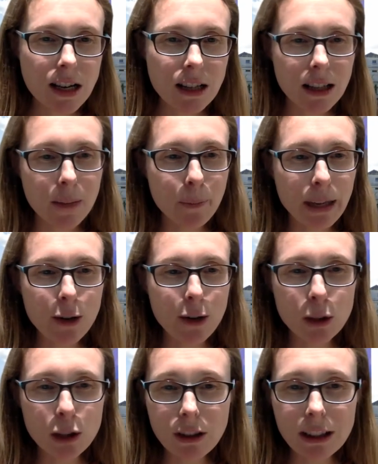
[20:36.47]
You'd be an
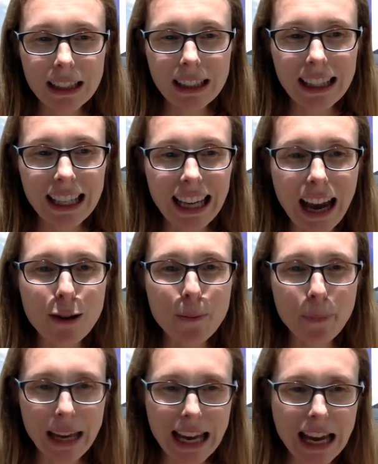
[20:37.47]
audiologist in the
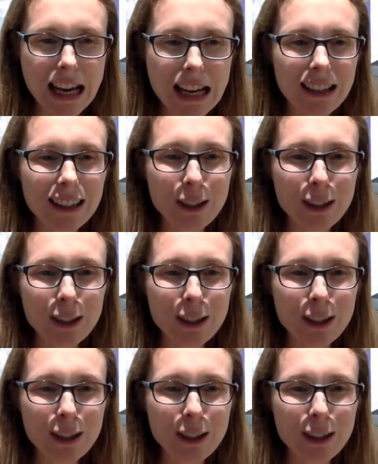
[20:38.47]
Caribbean.